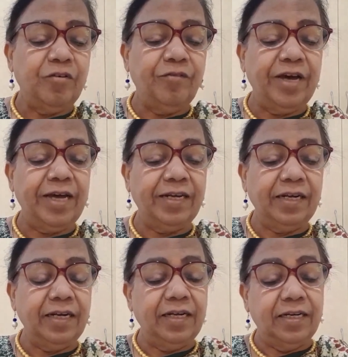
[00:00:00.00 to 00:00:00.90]

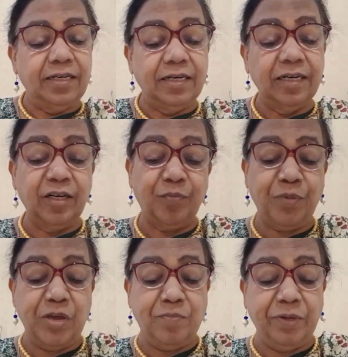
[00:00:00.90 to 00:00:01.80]
were her
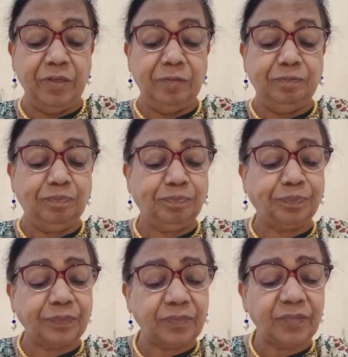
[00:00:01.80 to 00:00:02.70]
people.
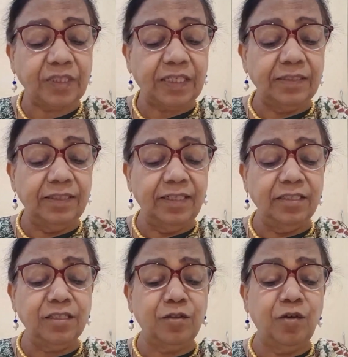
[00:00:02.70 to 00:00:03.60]
There
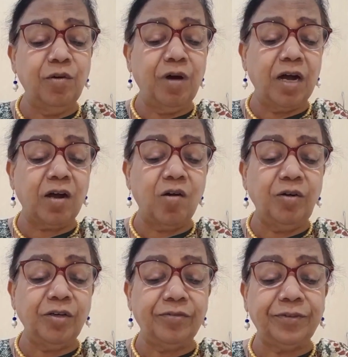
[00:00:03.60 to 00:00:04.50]
is no
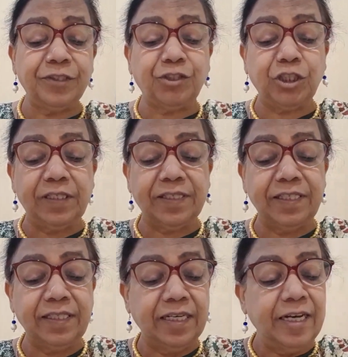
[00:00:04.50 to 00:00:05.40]
account of her
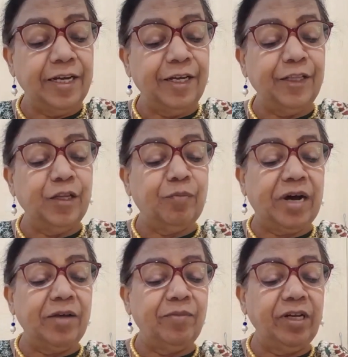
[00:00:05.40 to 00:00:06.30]
children in the
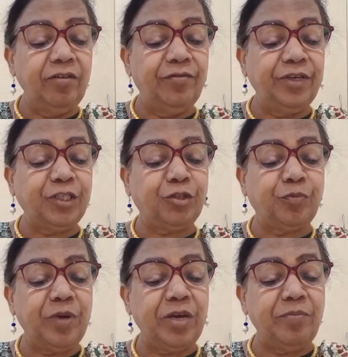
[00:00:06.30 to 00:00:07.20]
Bible, which
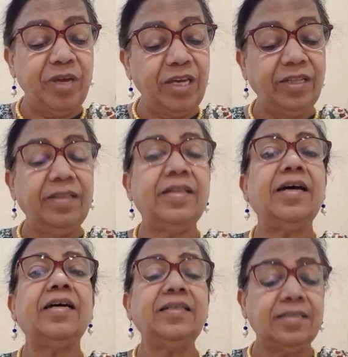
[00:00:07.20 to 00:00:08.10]
may mean
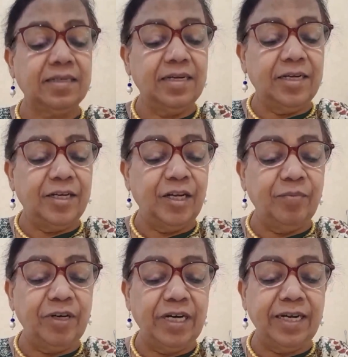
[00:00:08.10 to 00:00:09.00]
that
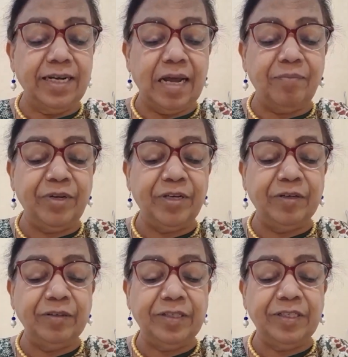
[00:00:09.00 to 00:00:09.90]
Deborah and
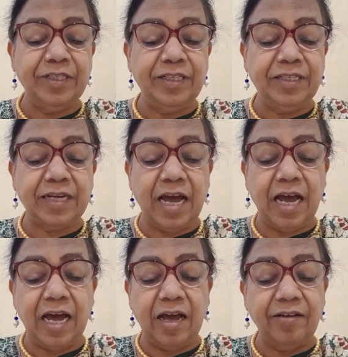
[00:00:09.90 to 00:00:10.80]
Lapidoth did
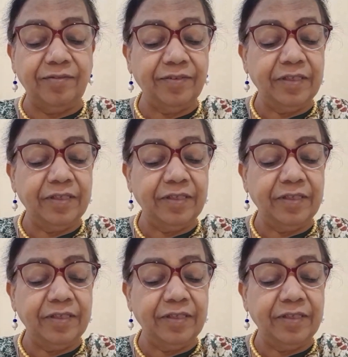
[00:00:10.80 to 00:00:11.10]
have